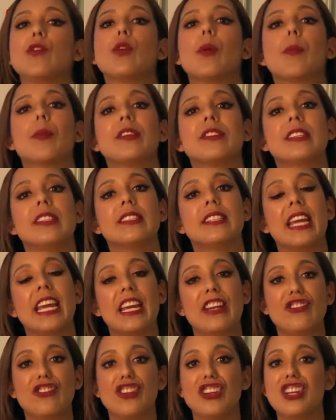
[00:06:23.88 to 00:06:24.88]

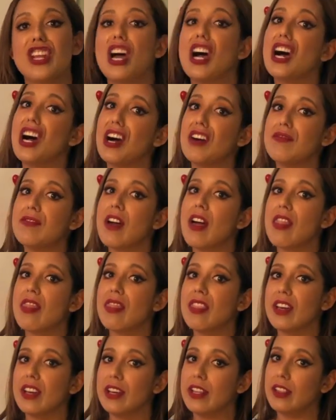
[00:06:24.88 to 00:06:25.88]
representation of
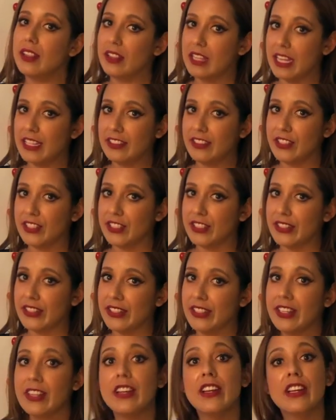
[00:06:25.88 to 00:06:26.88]
the
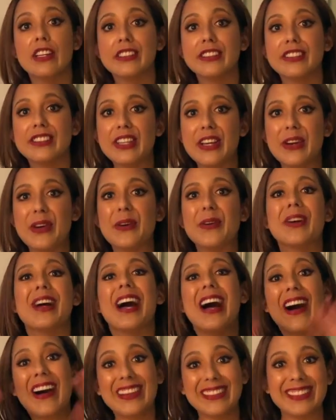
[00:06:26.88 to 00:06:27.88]
letter. So,
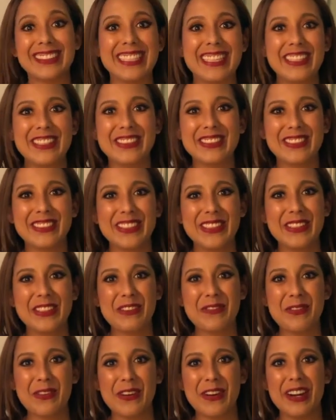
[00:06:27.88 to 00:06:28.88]
I'll see you
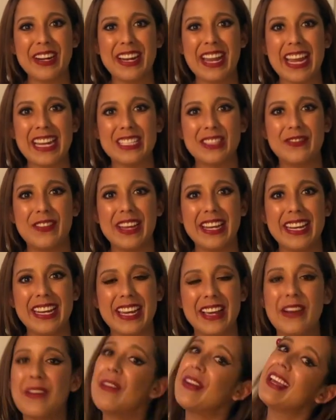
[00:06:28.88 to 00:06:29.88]
soon for our next
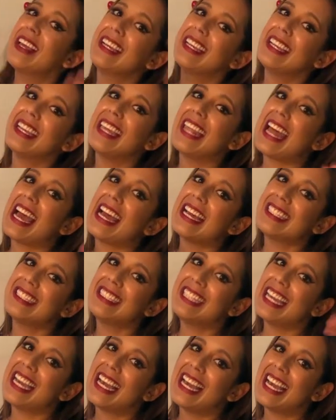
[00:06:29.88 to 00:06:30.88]
video.
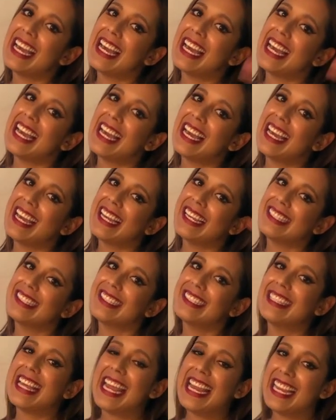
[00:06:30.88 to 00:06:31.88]

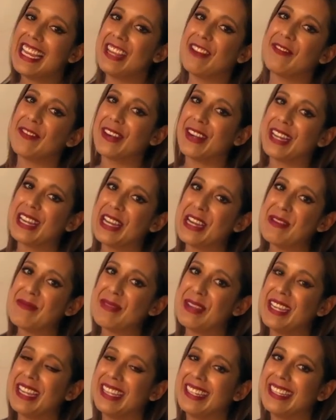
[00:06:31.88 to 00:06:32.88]
Gracias! Thank you for
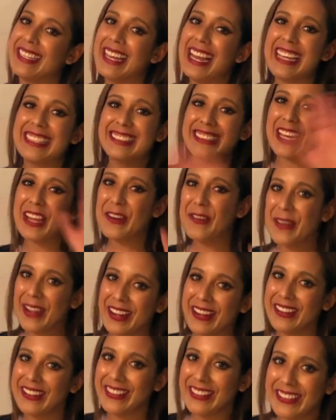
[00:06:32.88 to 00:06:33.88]
coming. Hasta
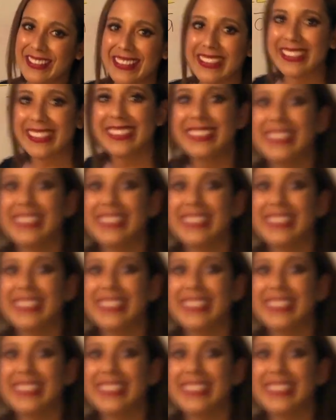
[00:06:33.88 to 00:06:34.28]
luego.